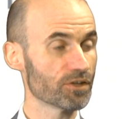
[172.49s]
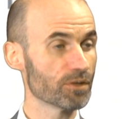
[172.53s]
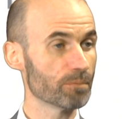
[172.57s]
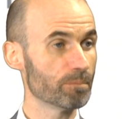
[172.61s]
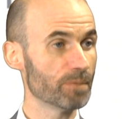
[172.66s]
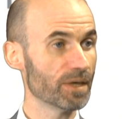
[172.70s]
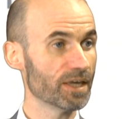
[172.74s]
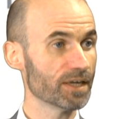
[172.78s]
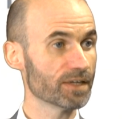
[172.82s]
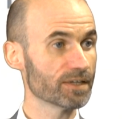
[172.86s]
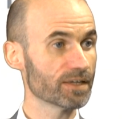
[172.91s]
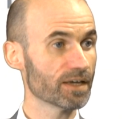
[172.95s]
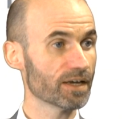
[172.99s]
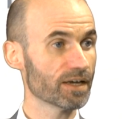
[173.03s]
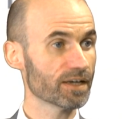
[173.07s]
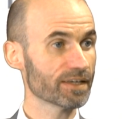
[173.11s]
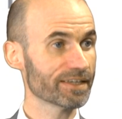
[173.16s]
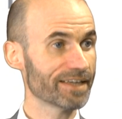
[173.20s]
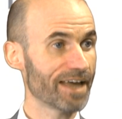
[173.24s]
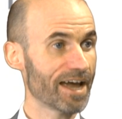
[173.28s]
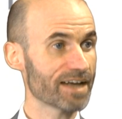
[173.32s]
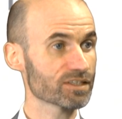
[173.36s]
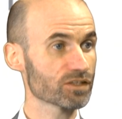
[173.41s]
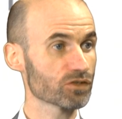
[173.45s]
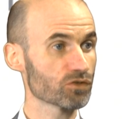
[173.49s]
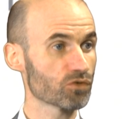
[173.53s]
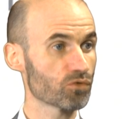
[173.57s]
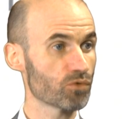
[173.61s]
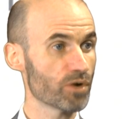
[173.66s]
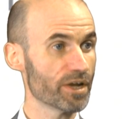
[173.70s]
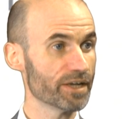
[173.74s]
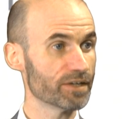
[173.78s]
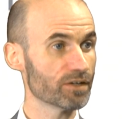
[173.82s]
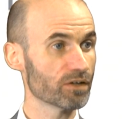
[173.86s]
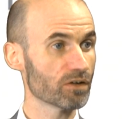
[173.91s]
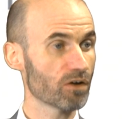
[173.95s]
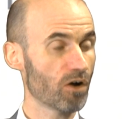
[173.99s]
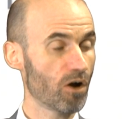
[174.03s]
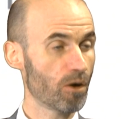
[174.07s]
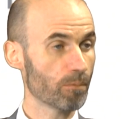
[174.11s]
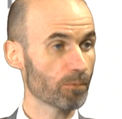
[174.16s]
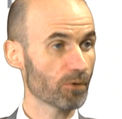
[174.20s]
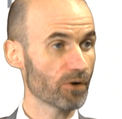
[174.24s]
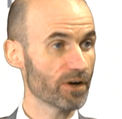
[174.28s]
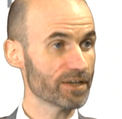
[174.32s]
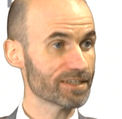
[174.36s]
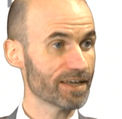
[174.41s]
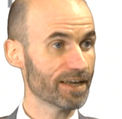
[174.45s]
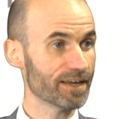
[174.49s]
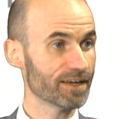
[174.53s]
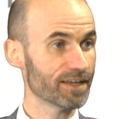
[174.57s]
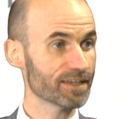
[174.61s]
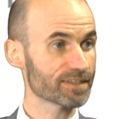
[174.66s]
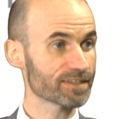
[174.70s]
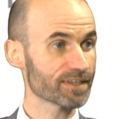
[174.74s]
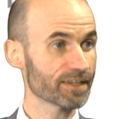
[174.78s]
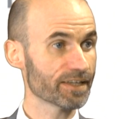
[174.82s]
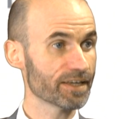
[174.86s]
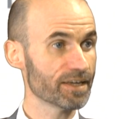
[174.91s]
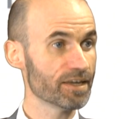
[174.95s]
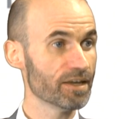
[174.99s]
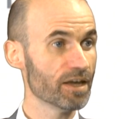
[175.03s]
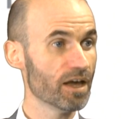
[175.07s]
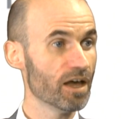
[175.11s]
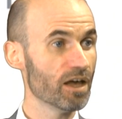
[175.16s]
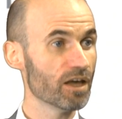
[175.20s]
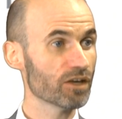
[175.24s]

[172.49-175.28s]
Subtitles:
the big gas grid operator in Italy.